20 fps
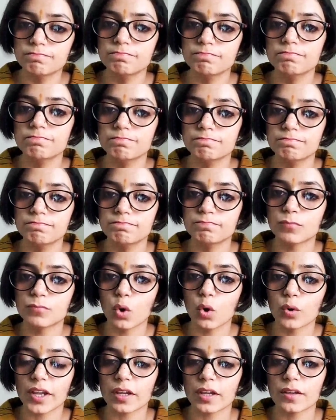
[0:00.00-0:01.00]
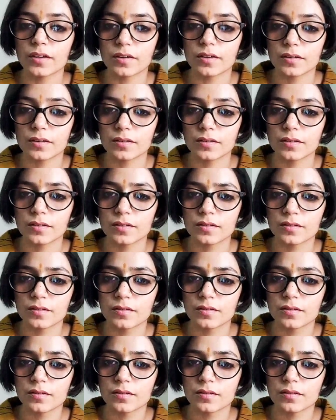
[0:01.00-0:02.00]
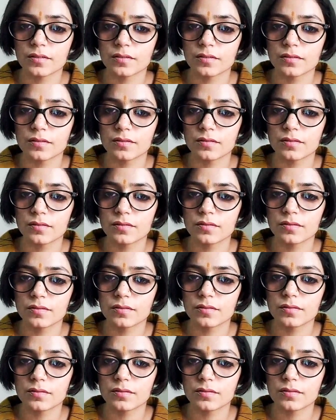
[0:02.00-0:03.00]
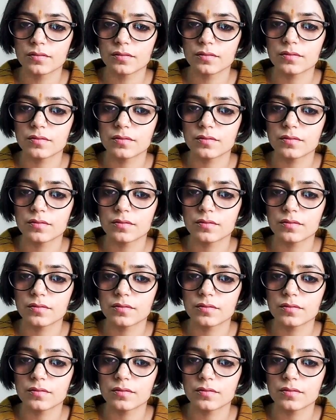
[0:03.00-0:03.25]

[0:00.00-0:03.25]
No words are spoken by the person on screen.